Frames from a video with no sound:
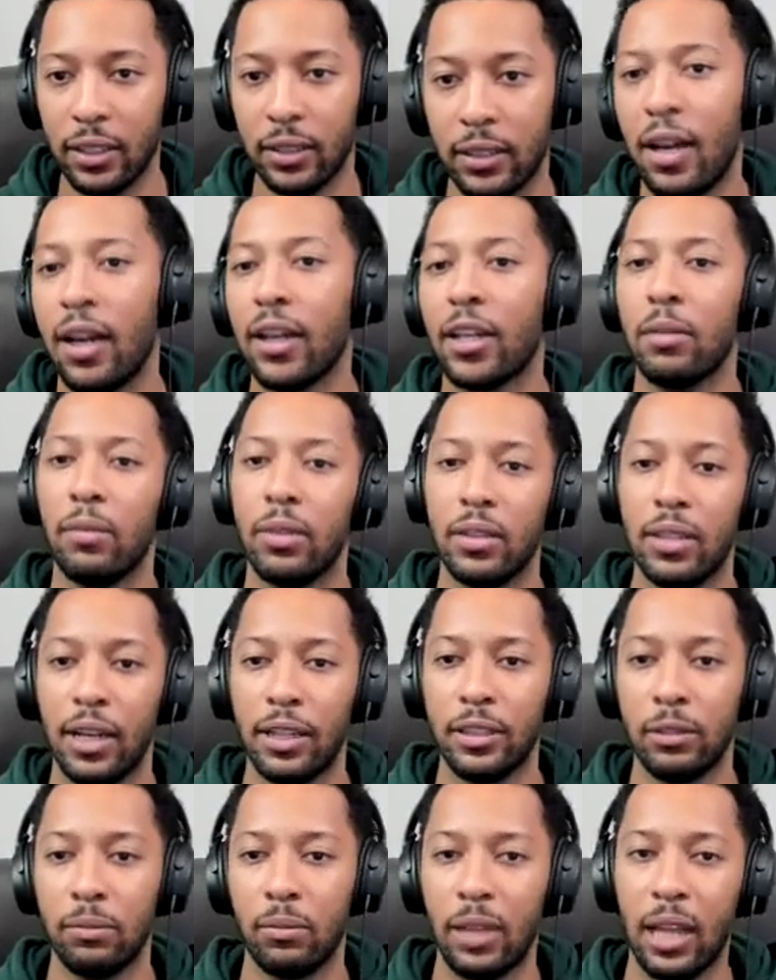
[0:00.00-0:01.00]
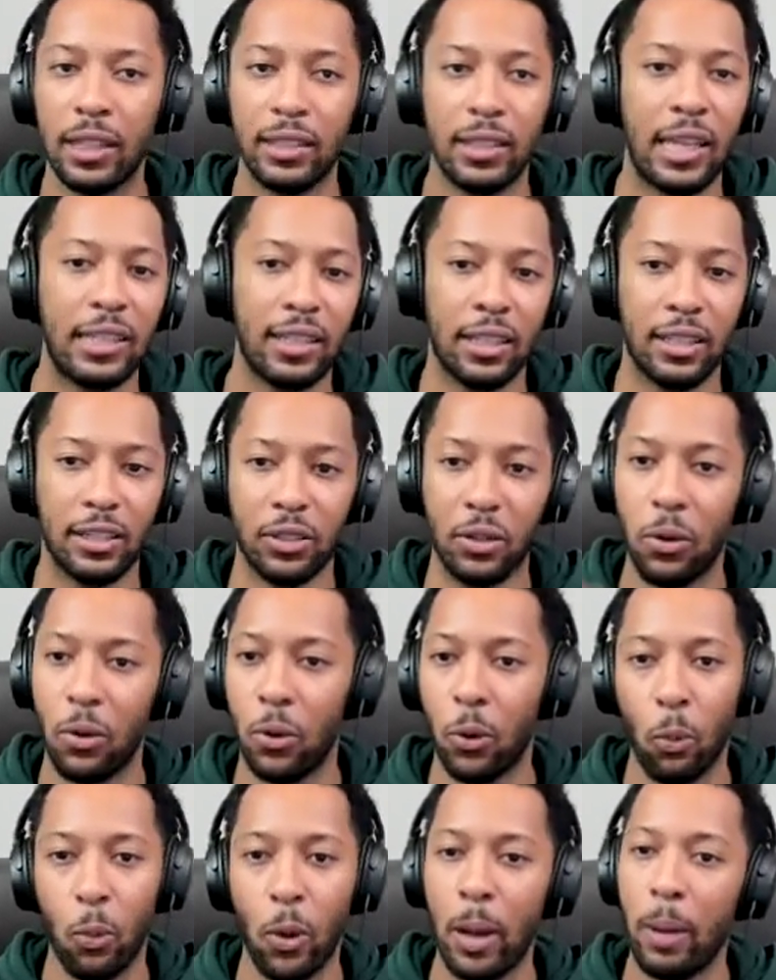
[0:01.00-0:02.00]
documentation that has like its
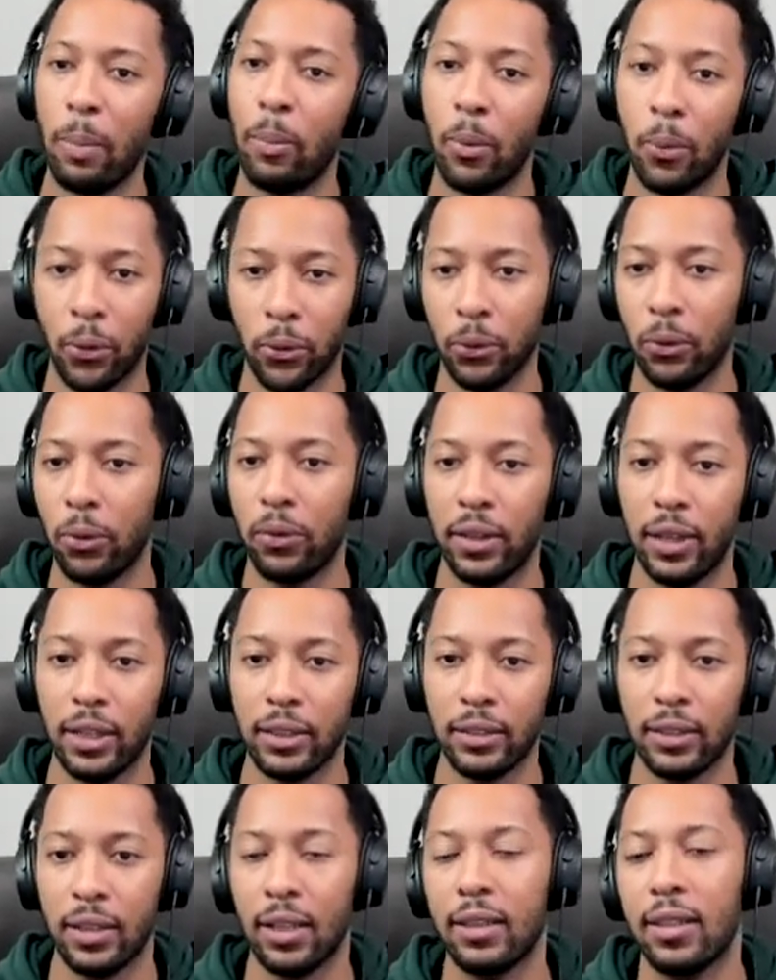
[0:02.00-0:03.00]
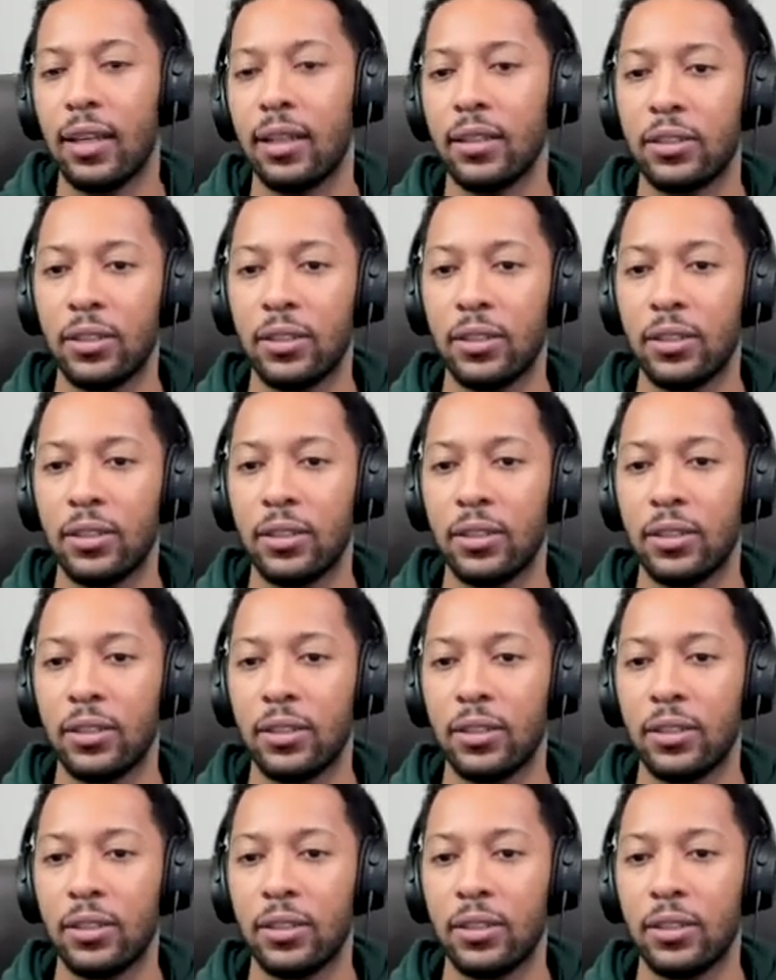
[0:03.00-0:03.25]
own web portal and things like that.